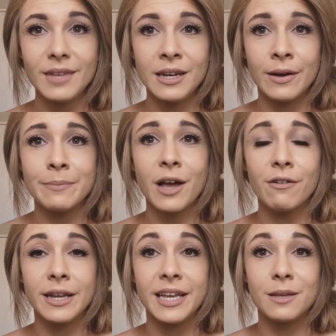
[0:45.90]
Now I am
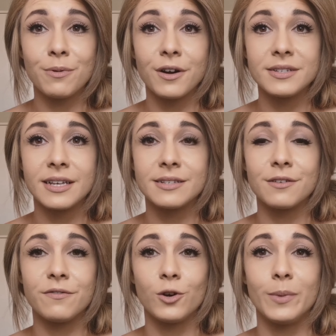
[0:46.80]
currently in the process
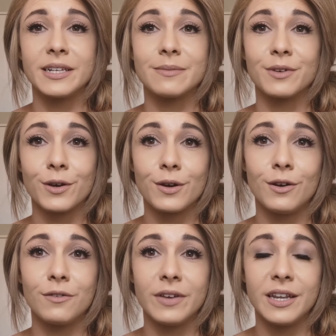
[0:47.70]
of filming some cook
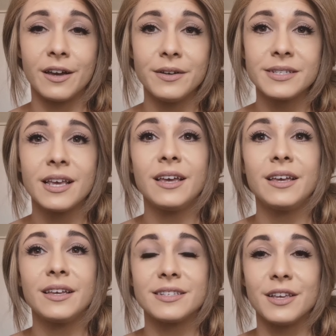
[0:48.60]
along videos
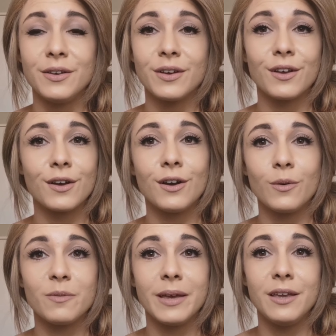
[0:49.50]
so that you can cook along with me.